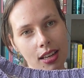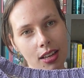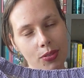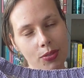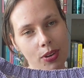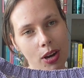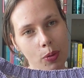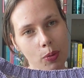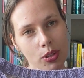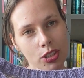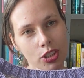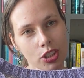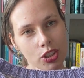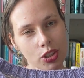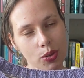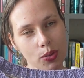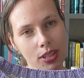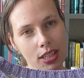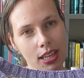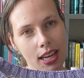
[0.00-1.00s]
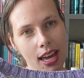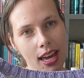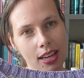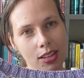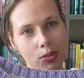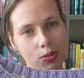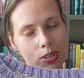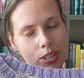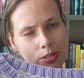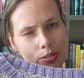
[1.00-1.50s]
if I were to do it
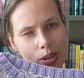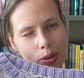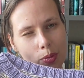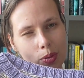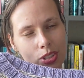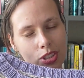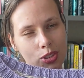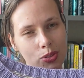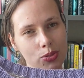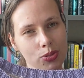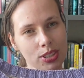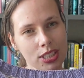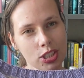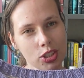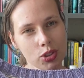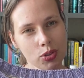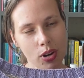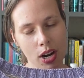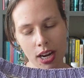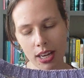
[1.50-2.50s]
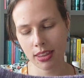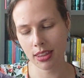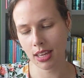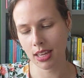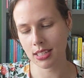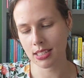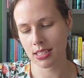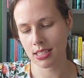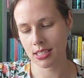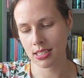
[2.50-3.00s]
again, or if I were to retry
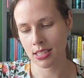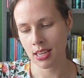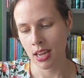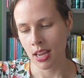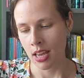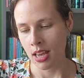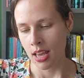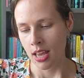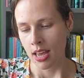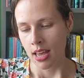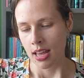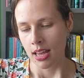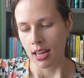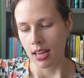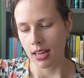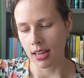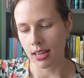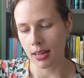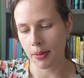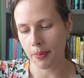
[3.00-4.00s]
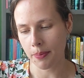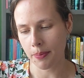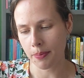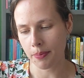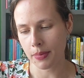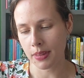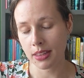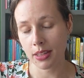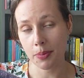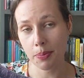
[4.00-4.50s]
this.
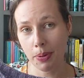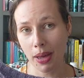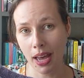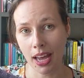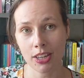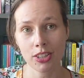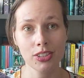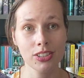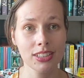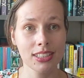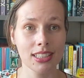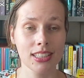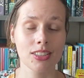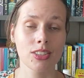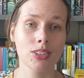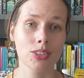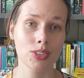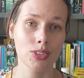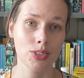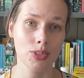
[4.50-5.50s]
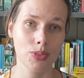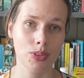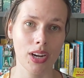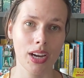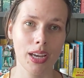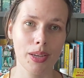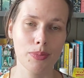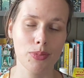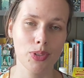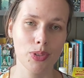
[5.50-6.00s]
The pattern did
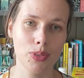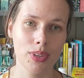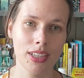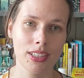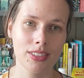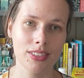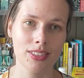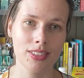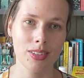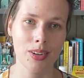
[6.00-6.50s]
describe doing